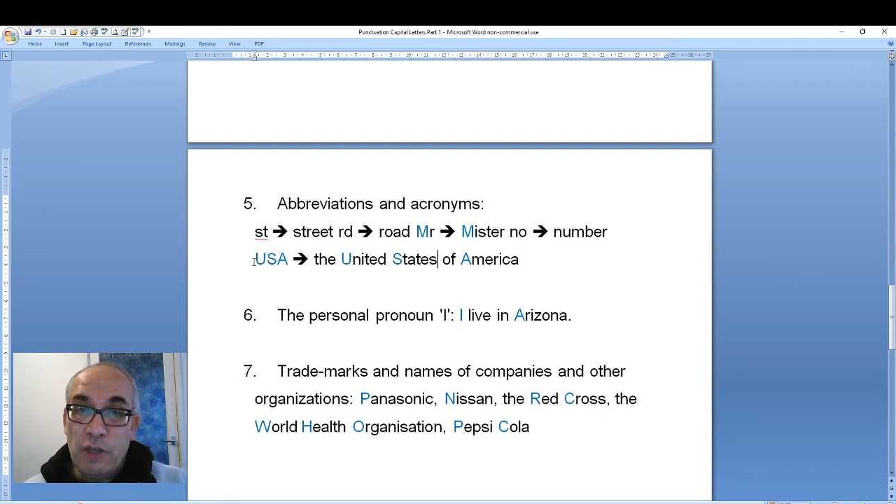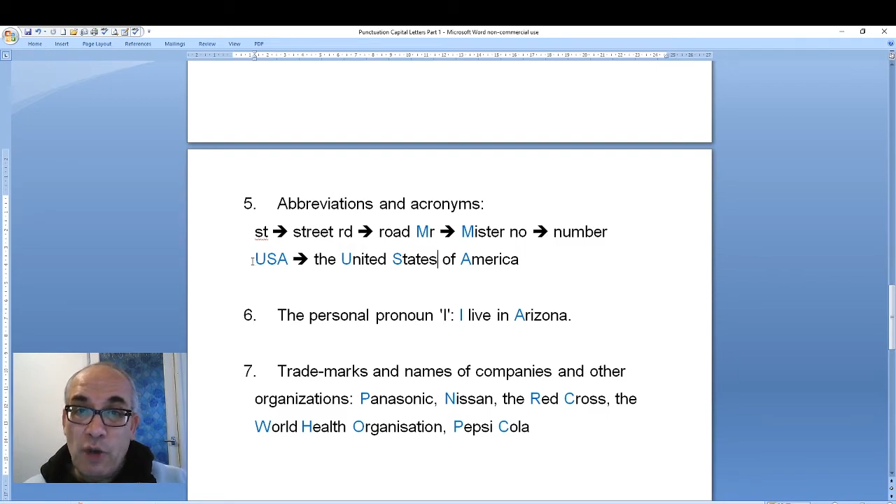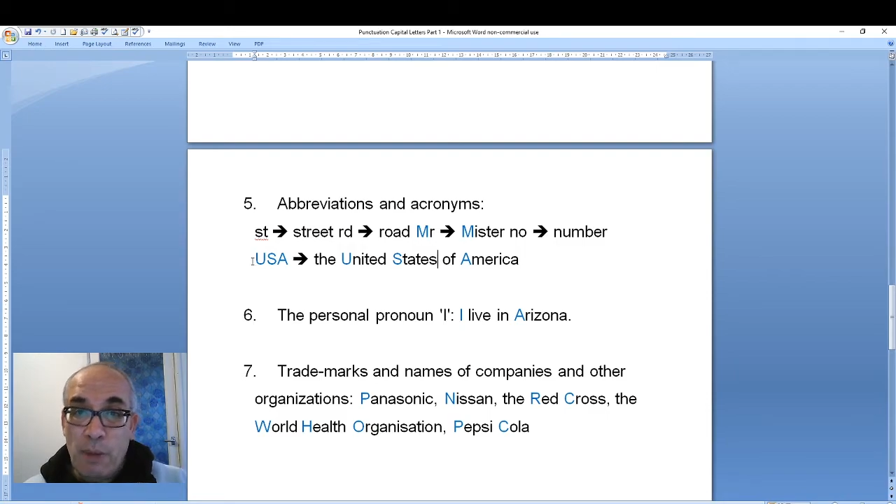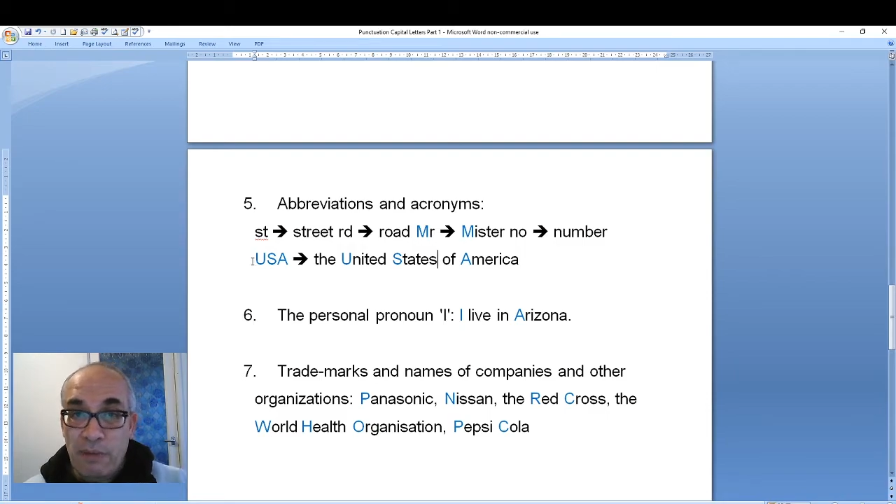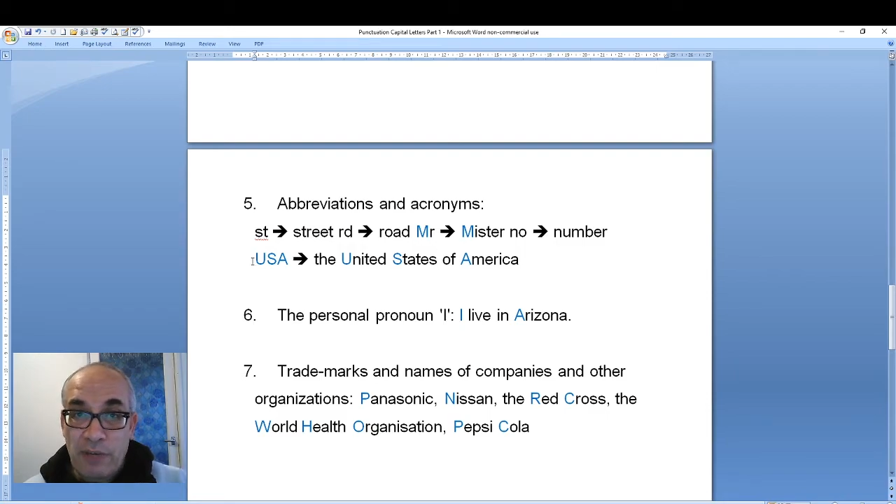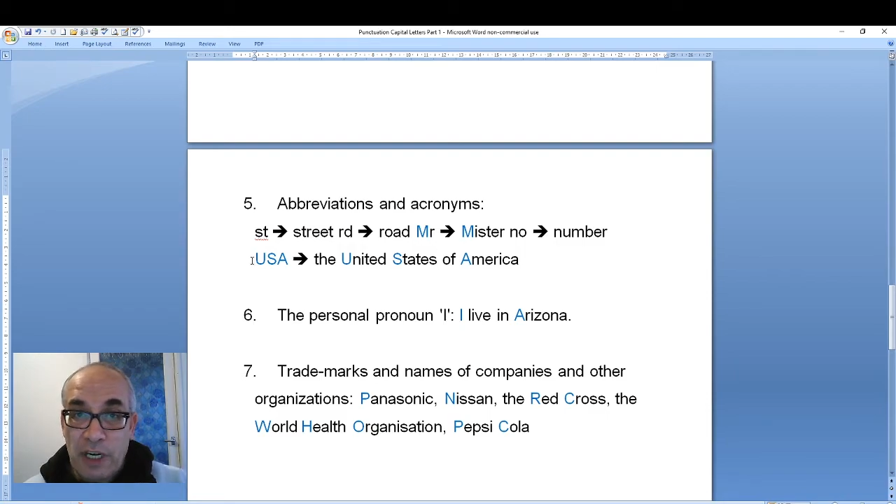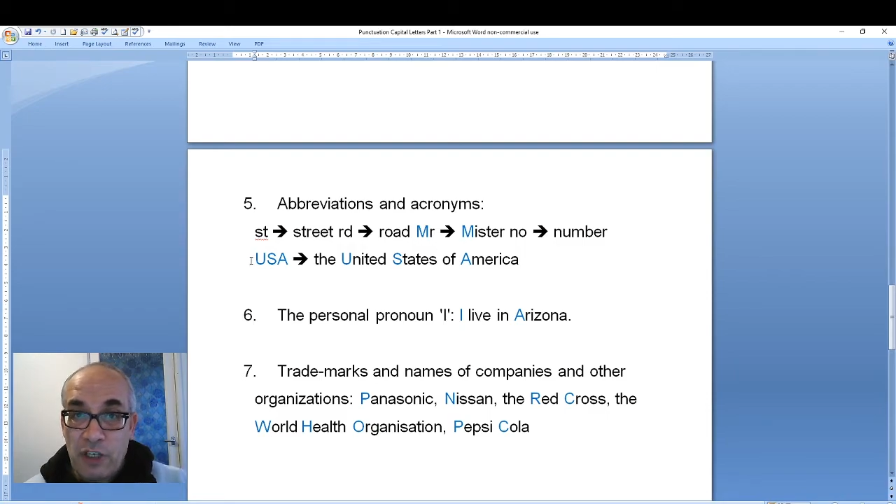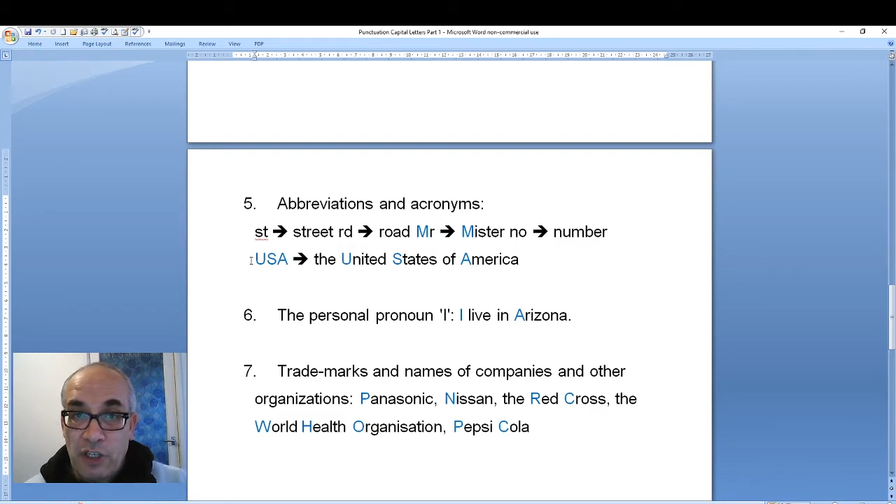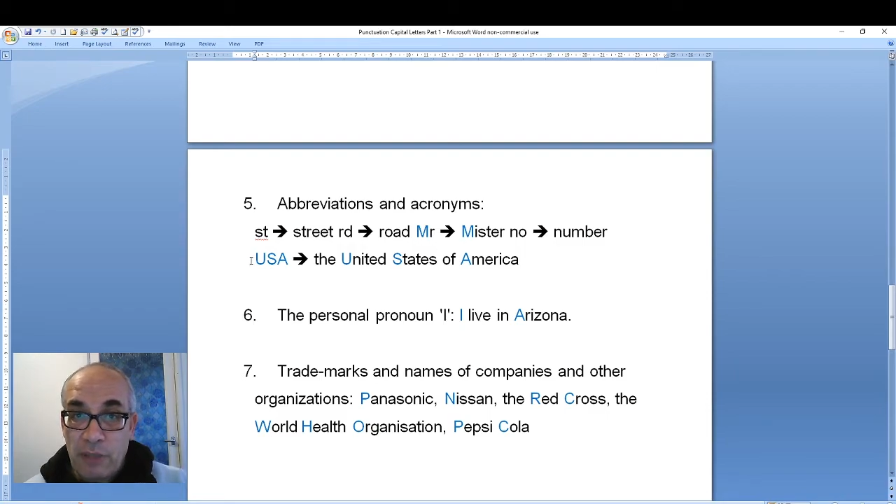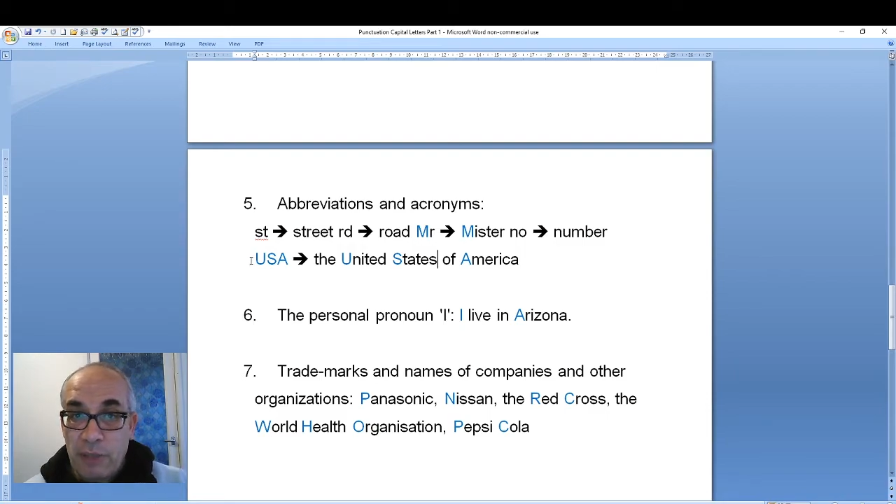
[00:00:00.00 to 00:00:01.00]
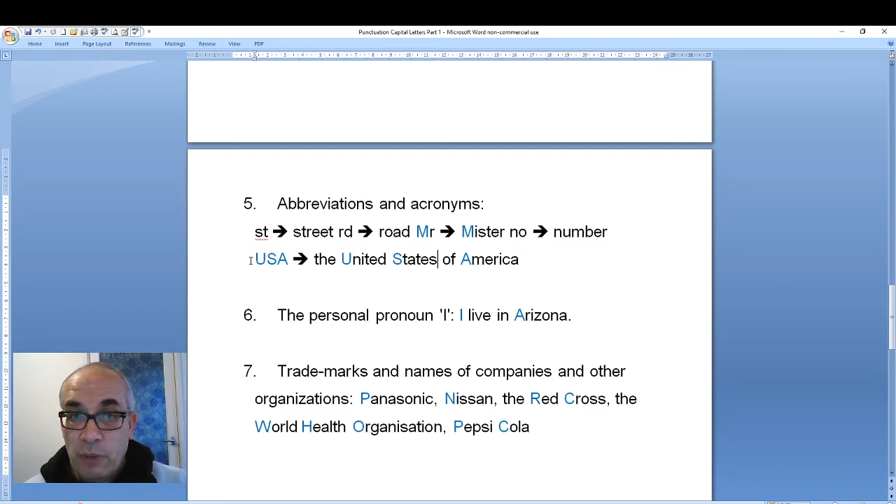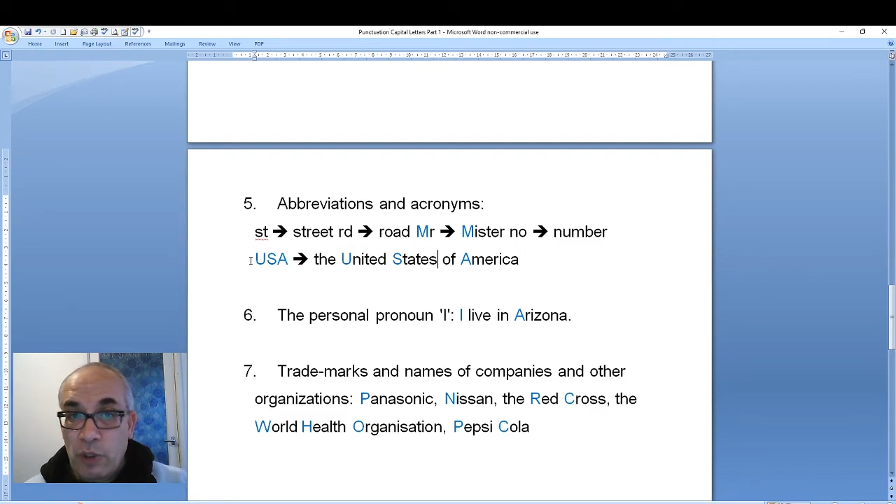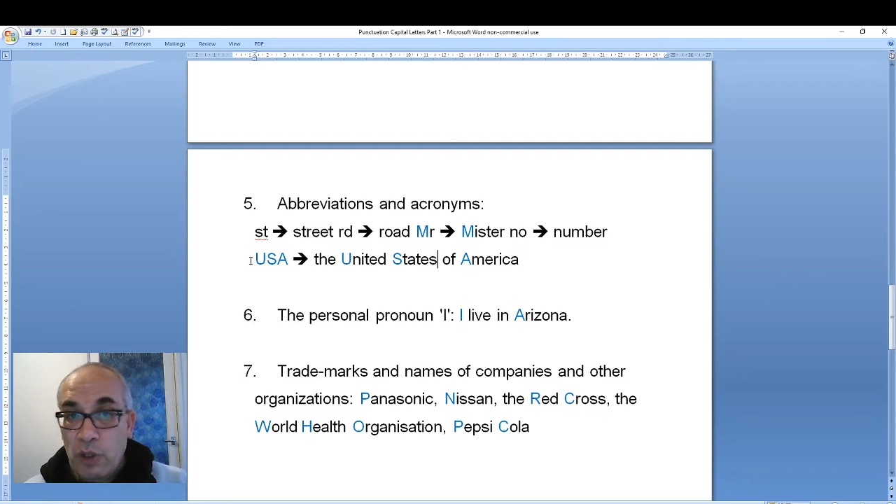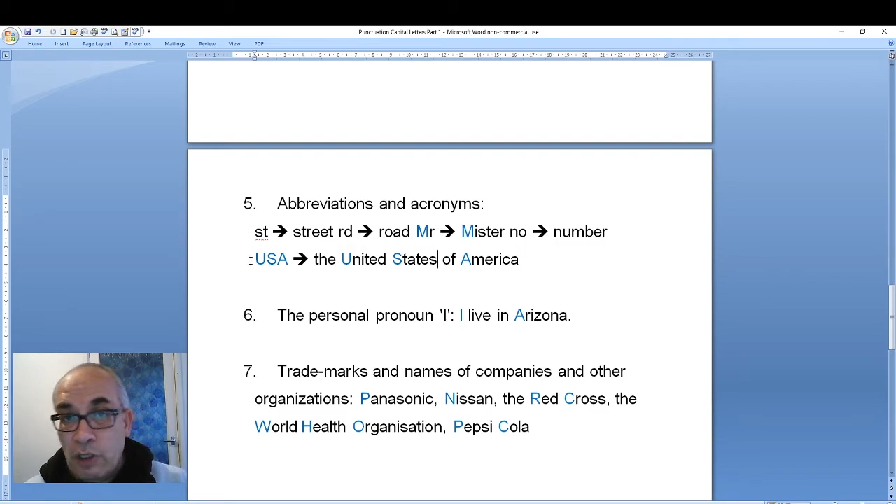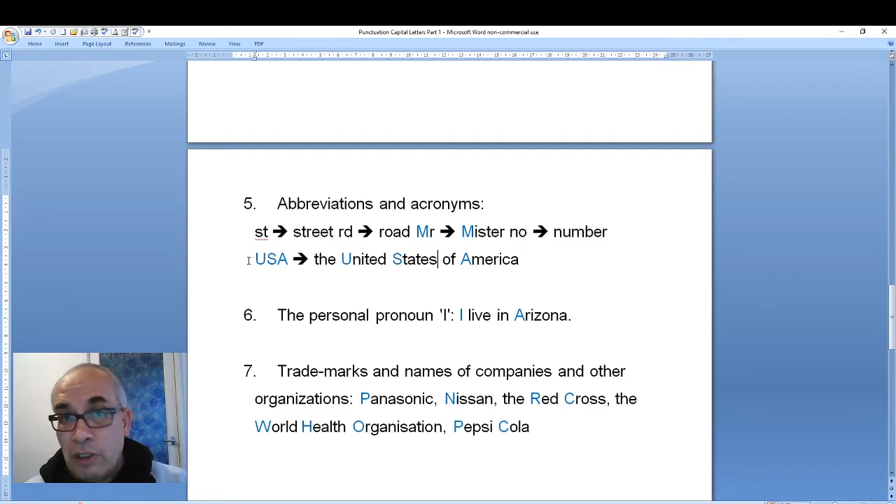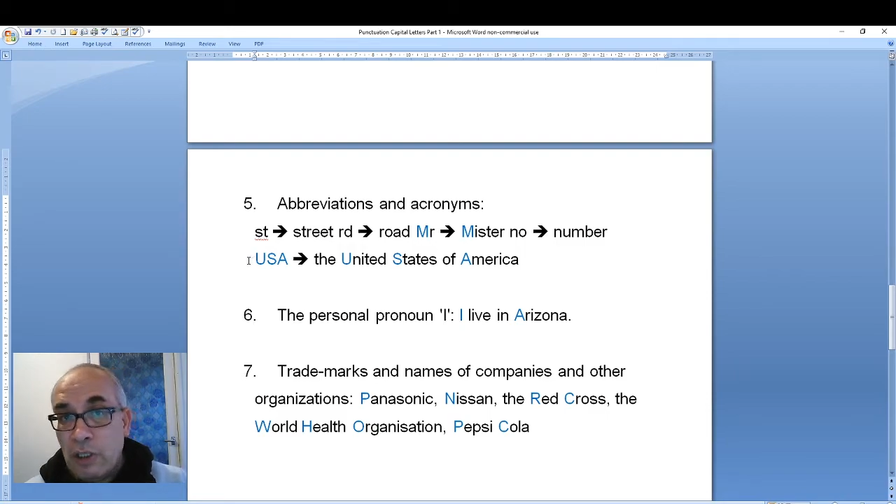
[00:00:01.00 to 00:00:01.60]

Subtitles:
abbreviation, but we don't